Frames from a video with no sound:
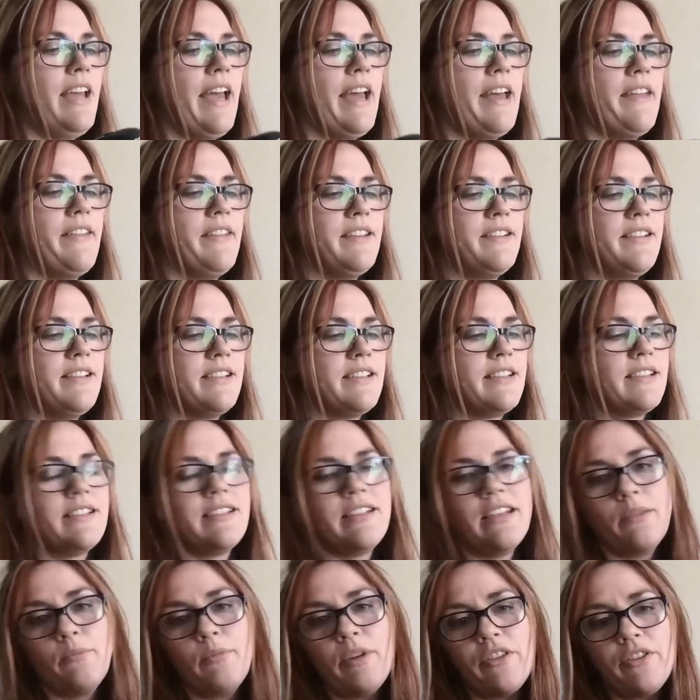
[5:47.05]
and this is a
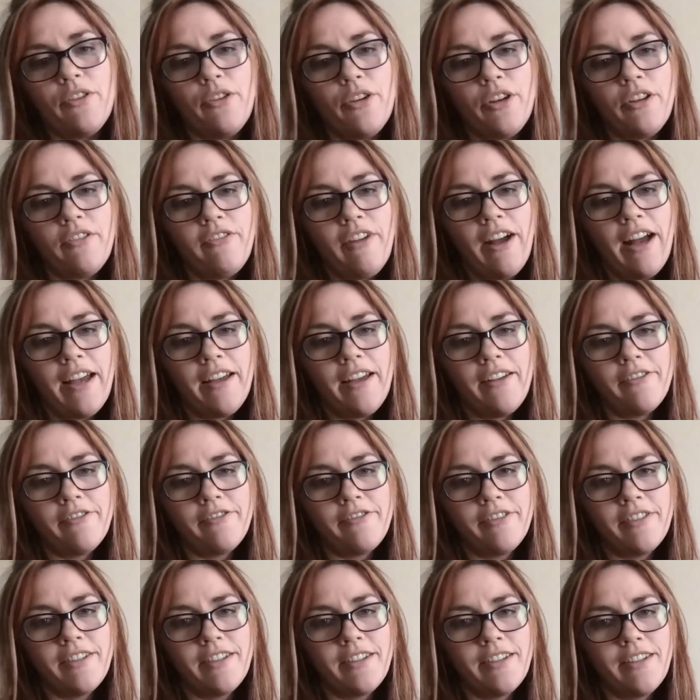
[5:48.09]
Sigma 35
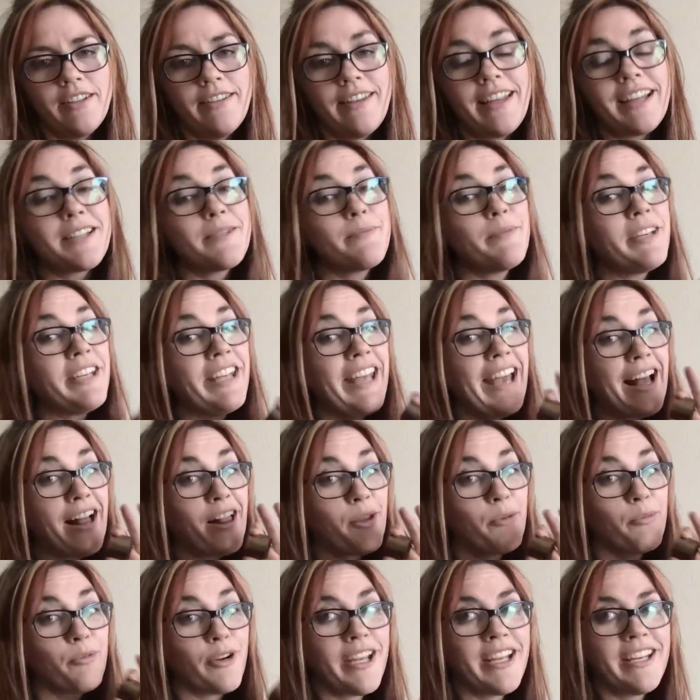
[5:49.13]
that's been
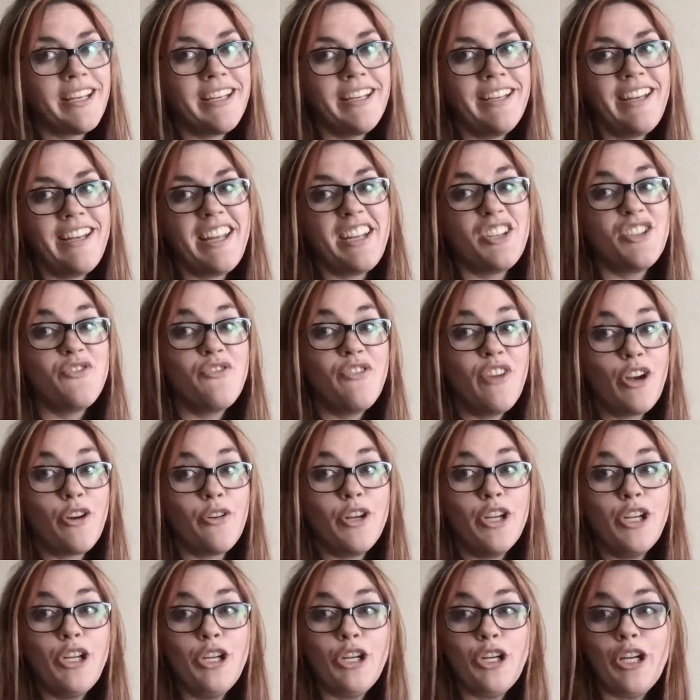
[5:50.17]
calibrated. It's
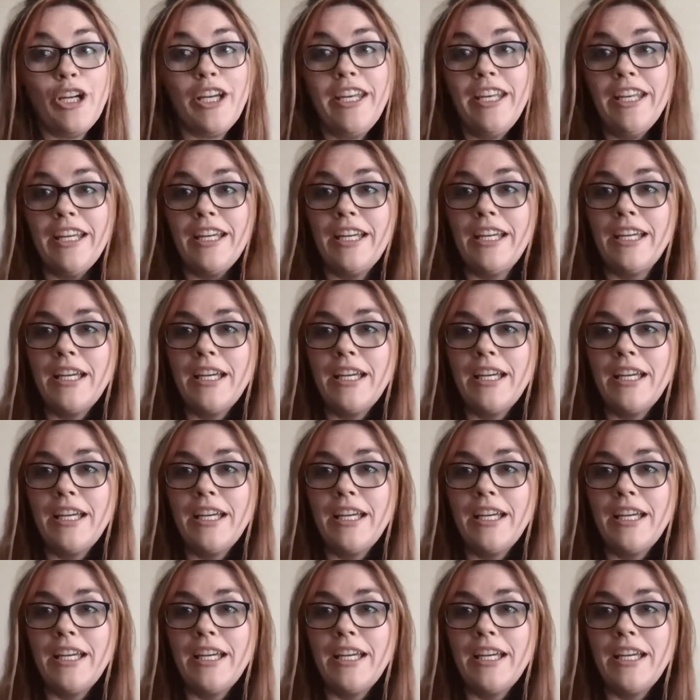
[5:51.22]
very good.